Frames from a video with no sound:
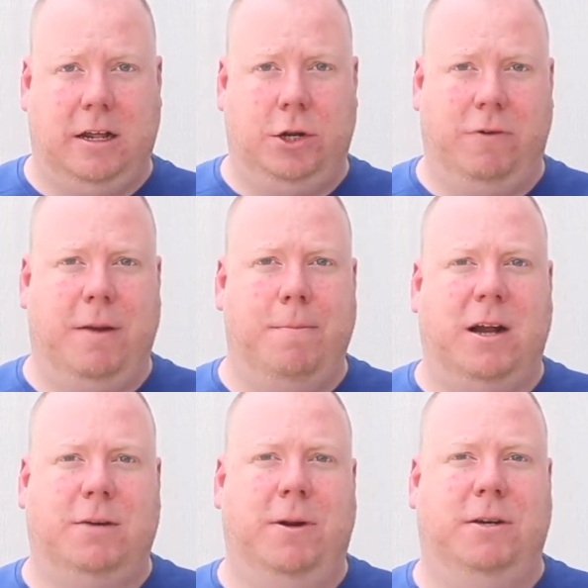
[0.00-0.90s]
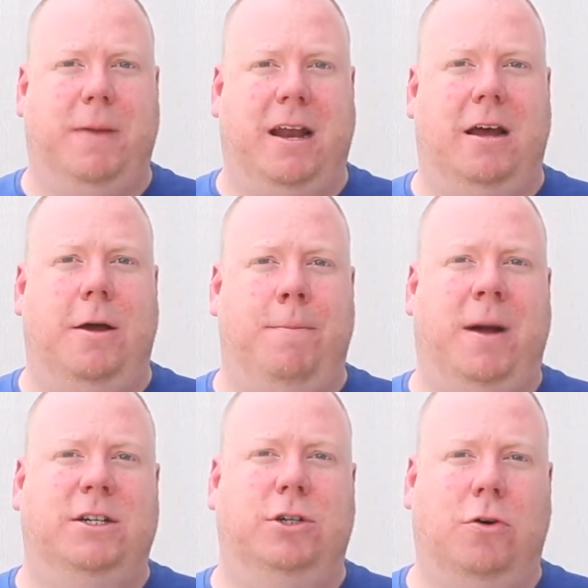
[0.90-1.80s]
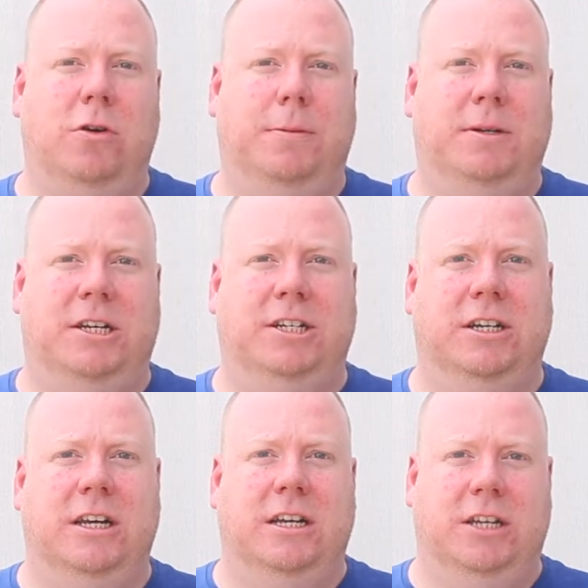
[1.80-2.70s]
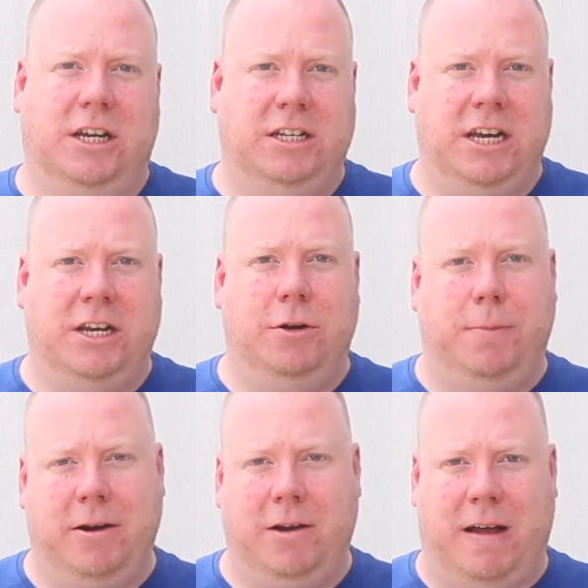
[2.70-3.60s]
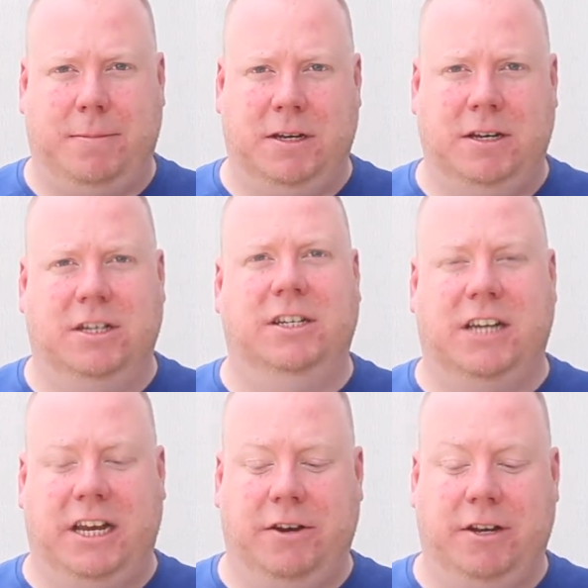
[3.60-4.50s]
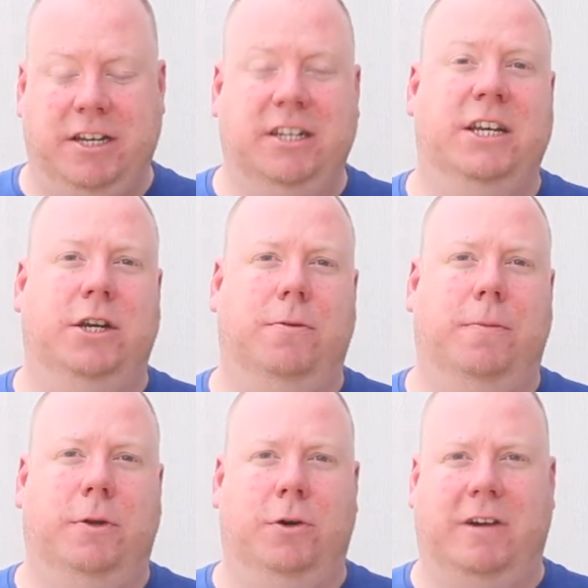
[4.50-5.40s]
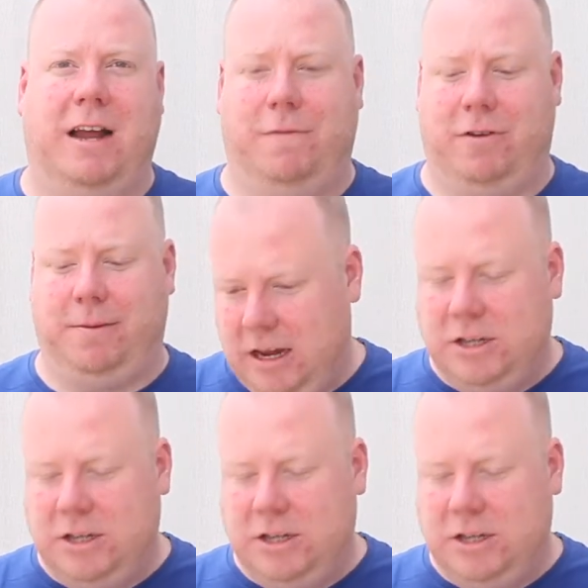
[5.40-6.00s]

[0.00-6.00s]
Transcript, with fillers: you're in a much, much better, much stronger position to continue your period of abstinence and to continue, continue your recovery.